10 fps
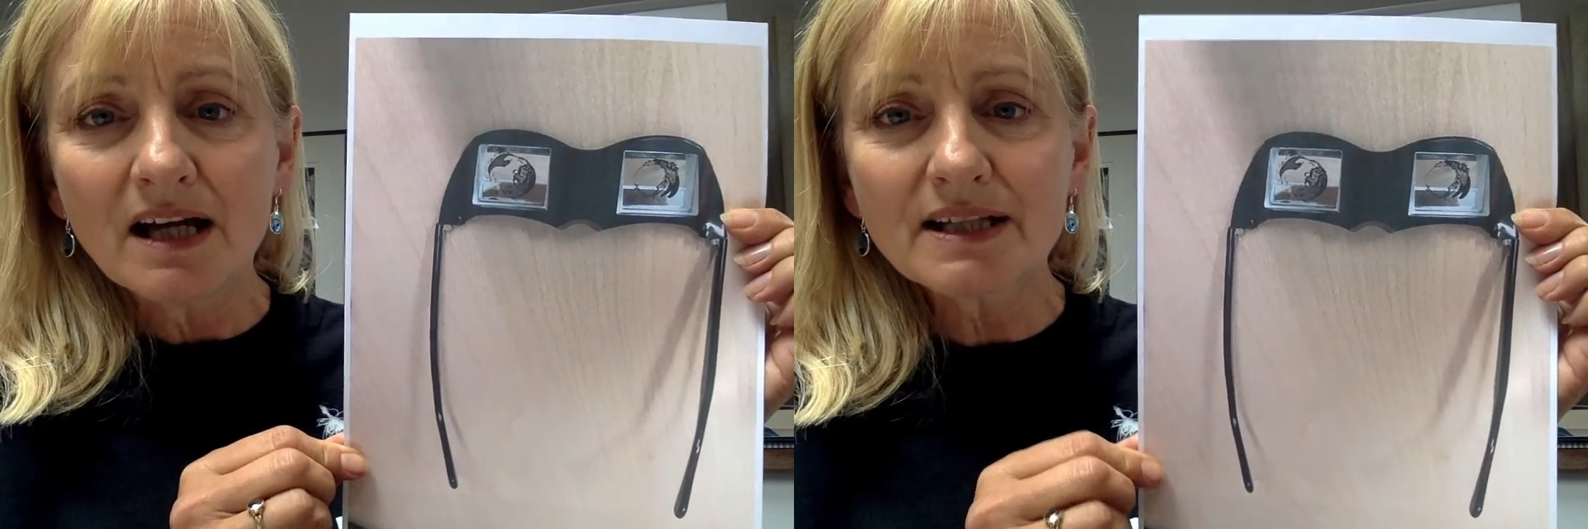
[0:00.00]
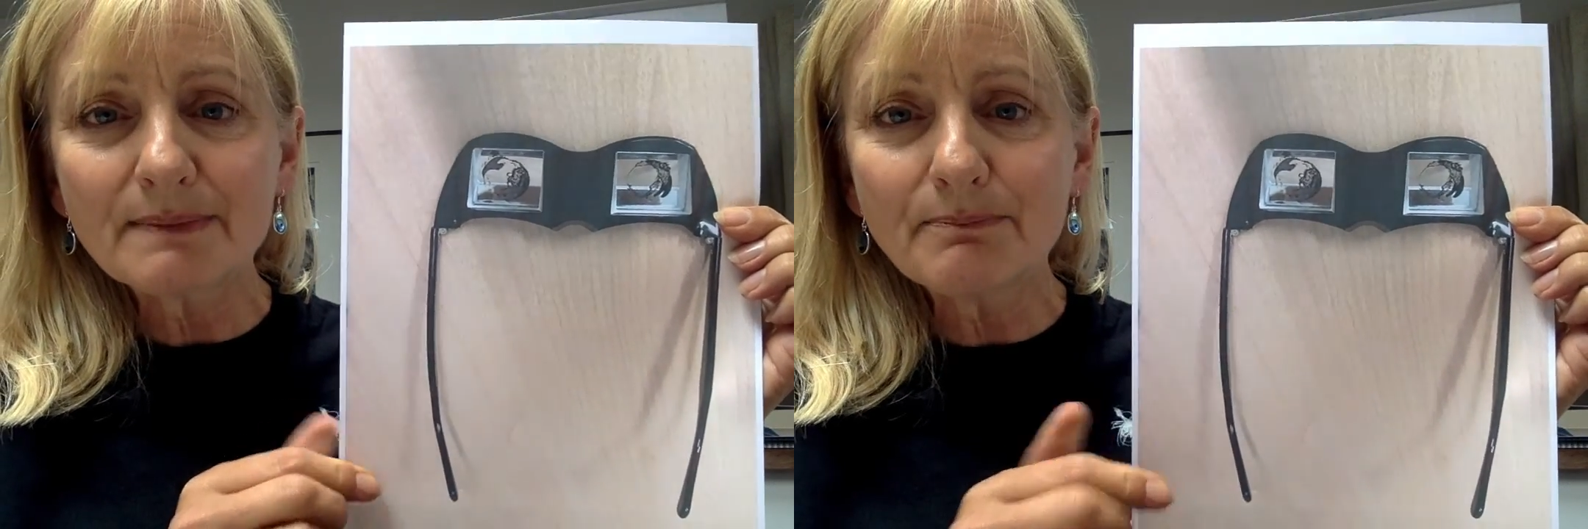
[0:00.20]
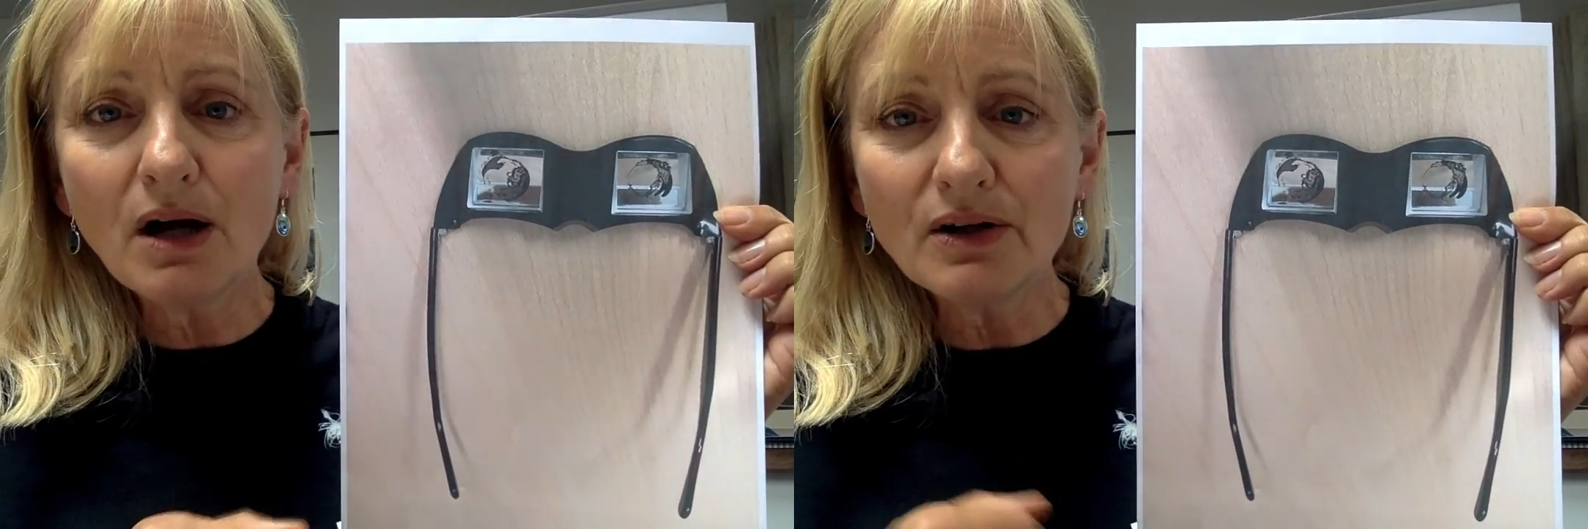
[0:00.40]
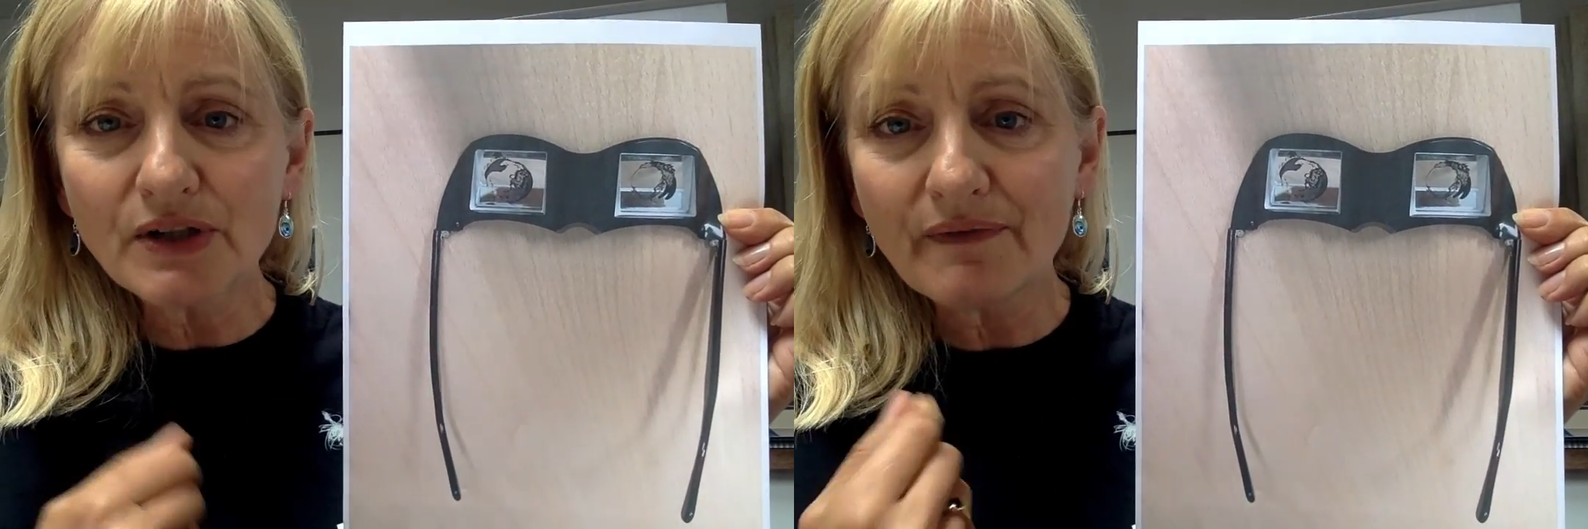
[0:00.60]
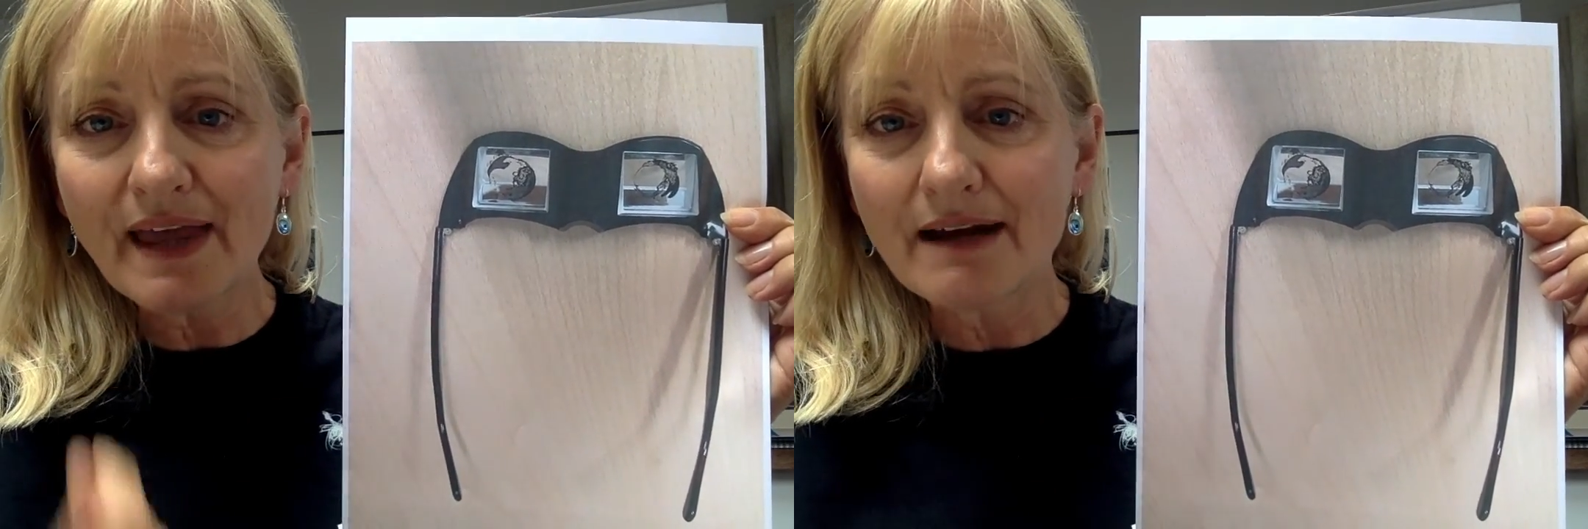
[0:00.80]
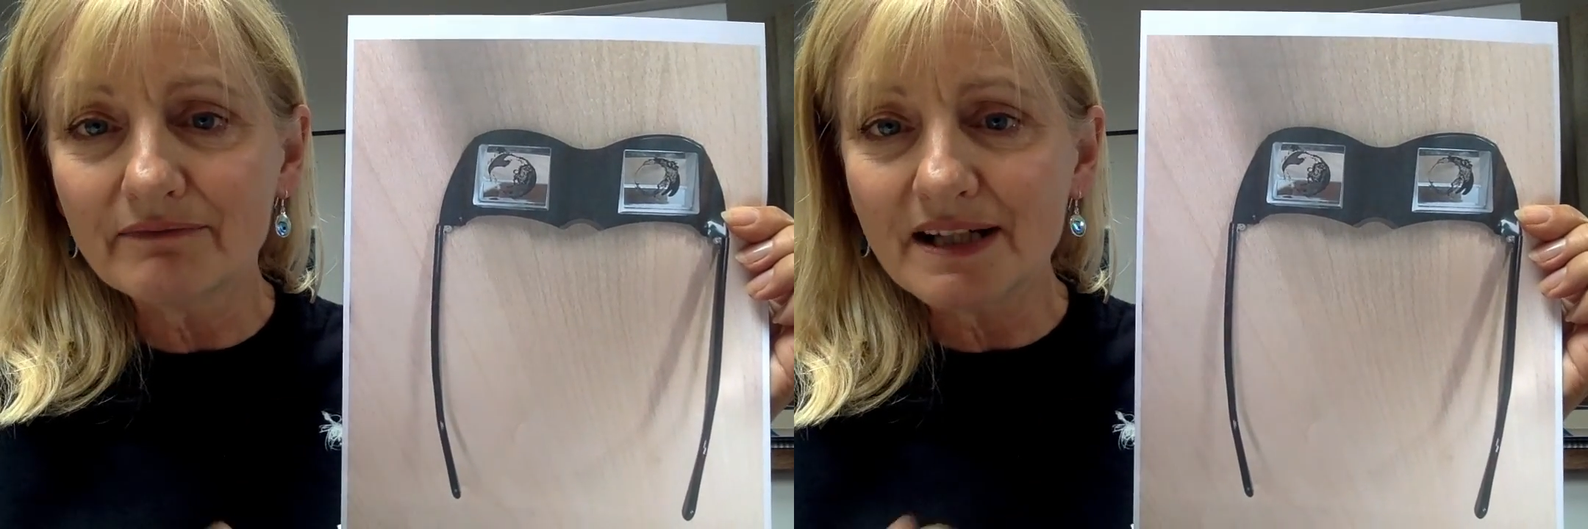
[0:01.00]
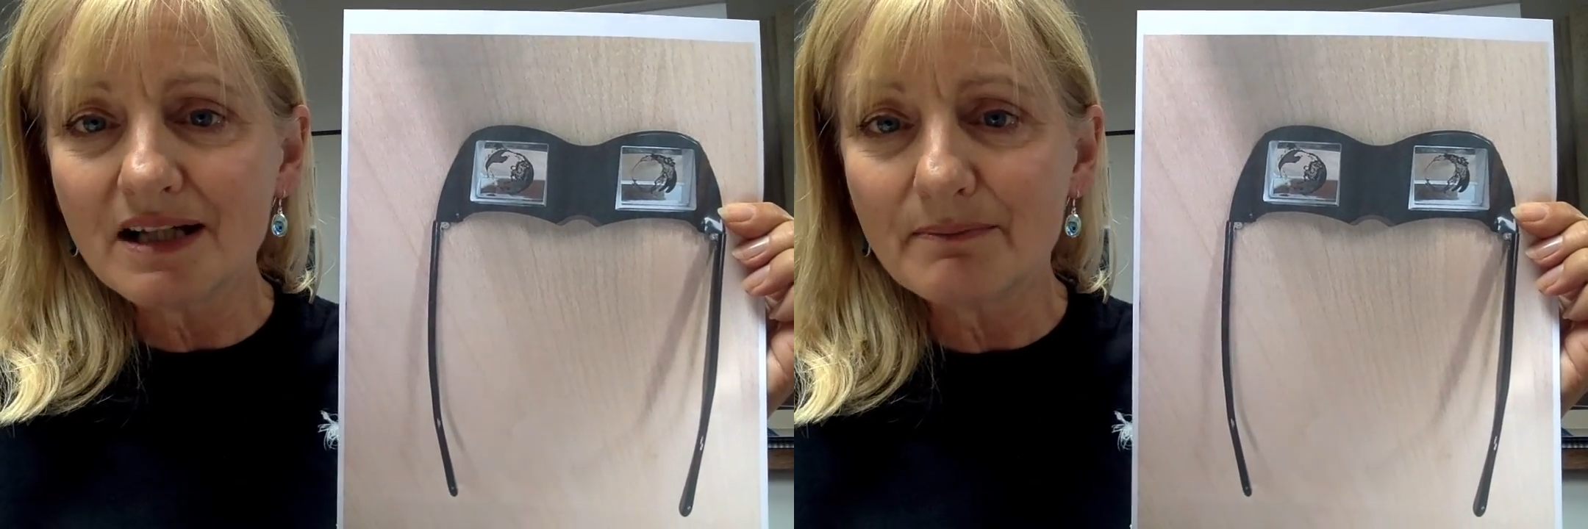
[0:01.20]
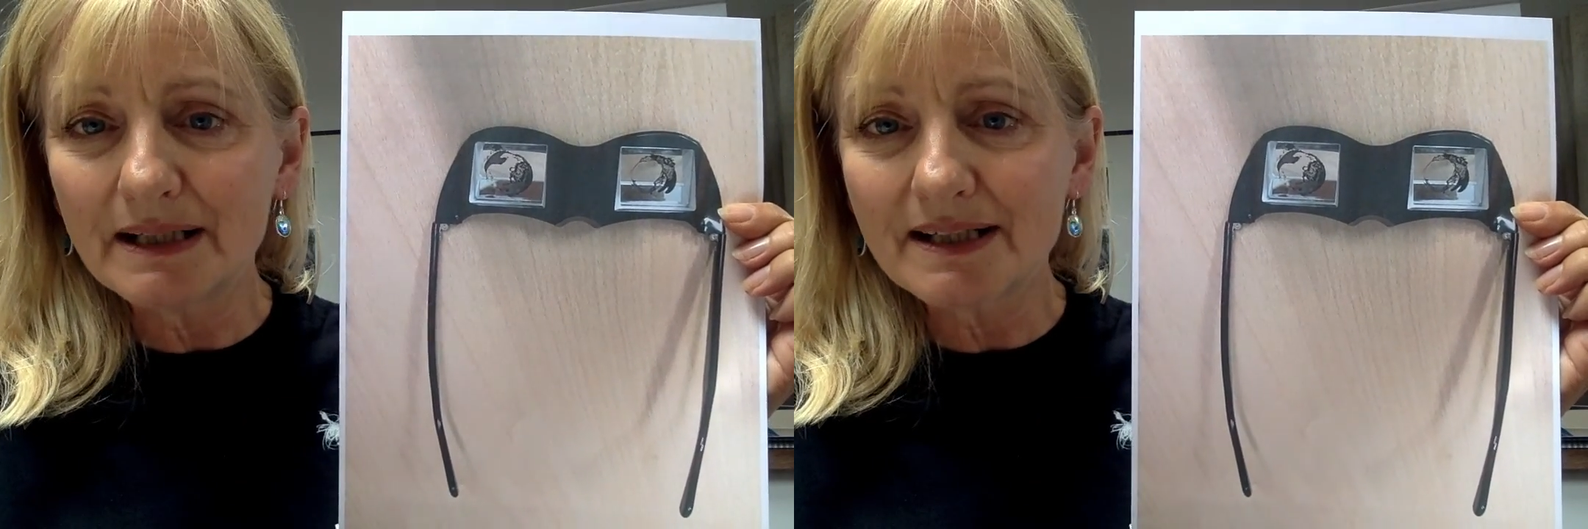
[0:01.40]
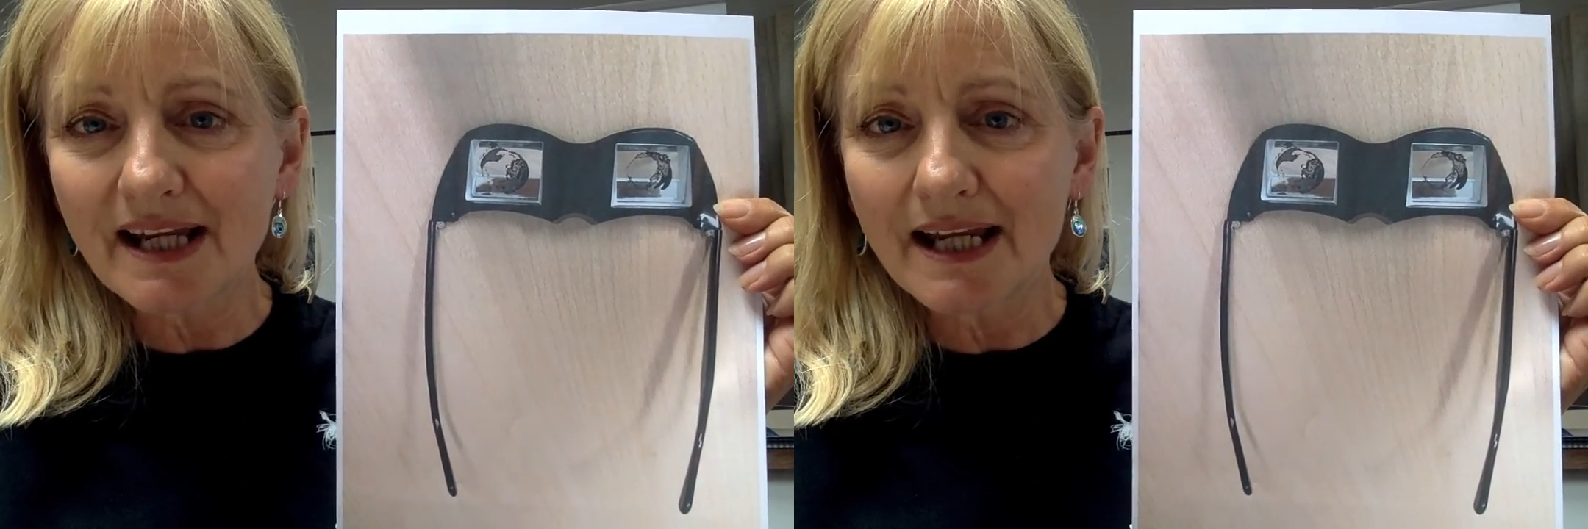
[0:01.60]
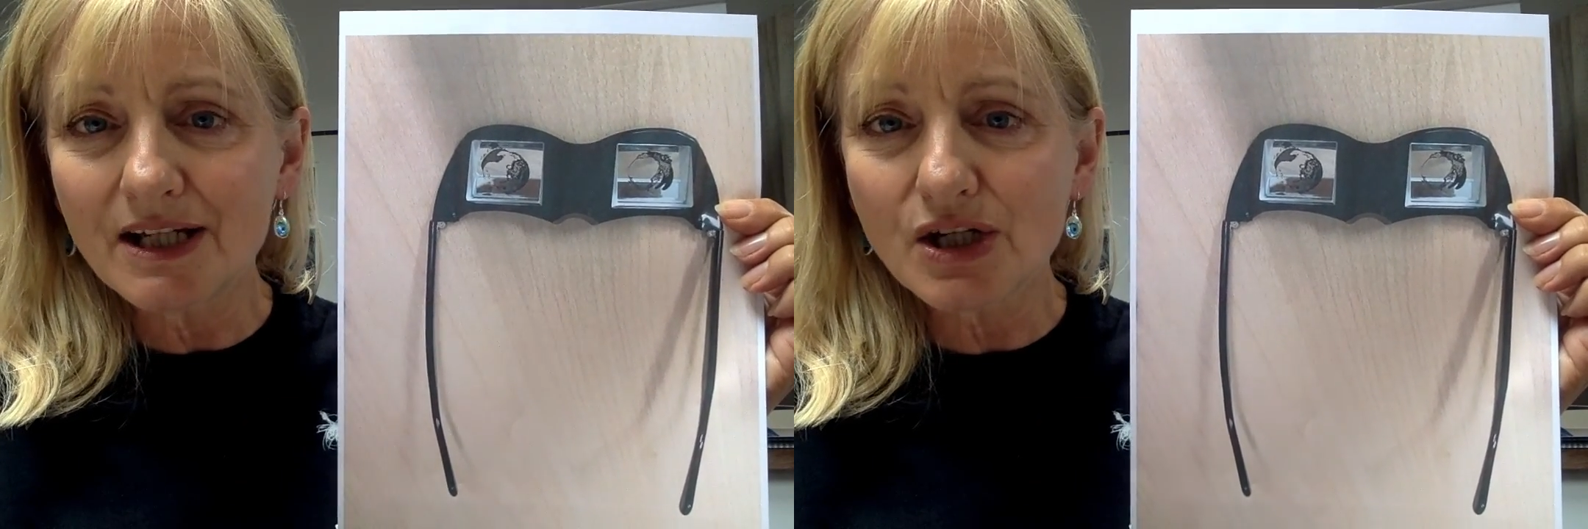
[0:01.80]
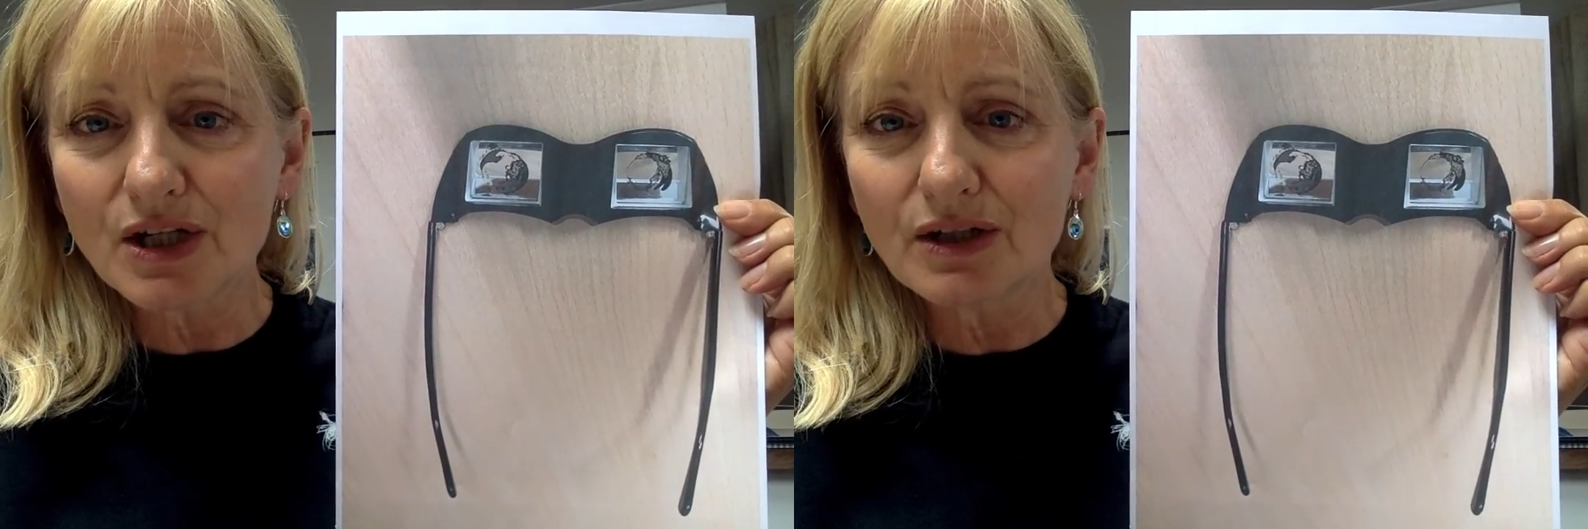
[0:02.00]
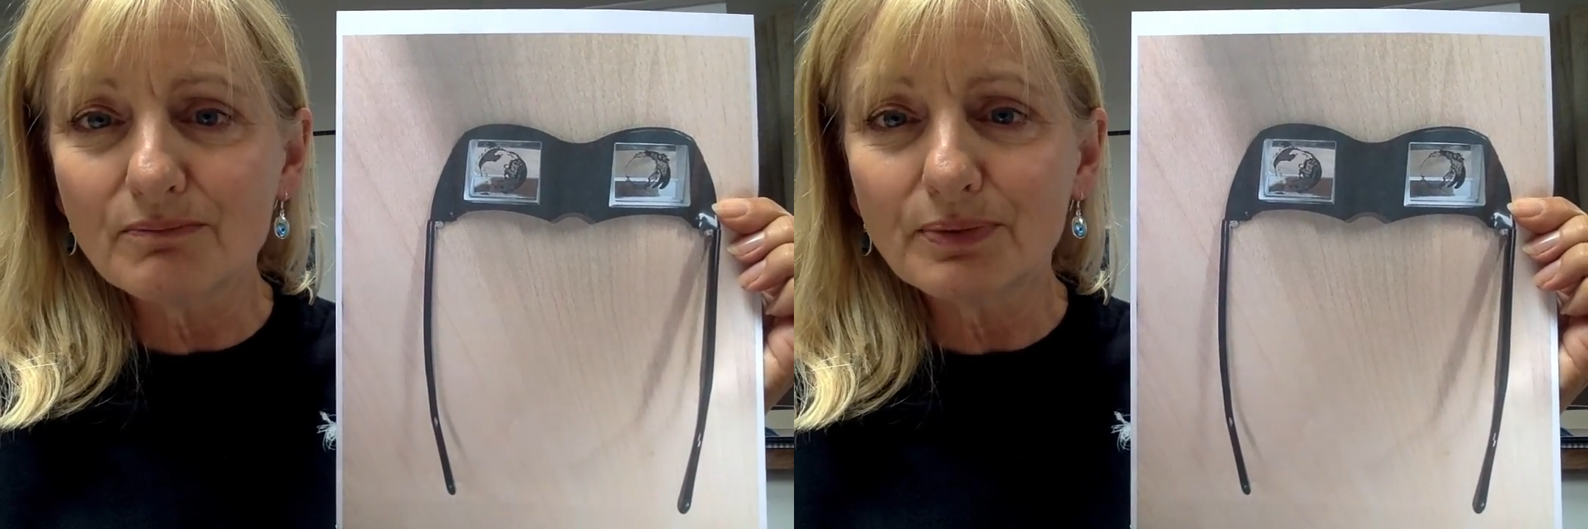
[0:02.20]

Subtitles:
as part of that rehabilitation